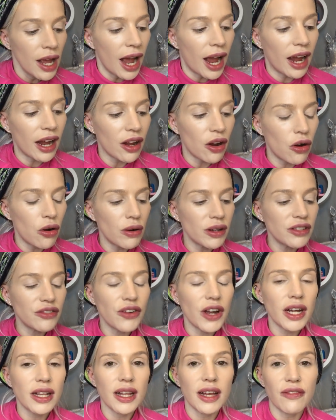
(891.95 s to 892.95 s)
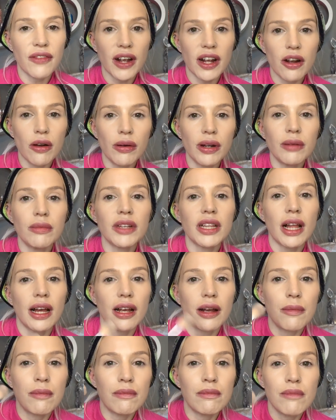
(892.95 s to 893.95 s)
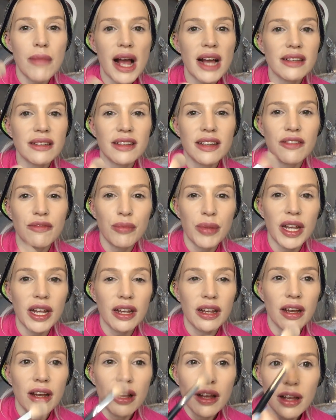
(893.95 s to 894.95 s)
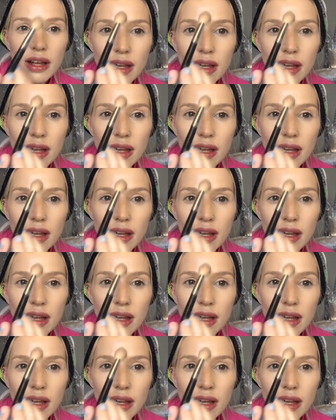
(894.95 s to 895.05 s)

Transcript: I always find that if I go in with like a massive big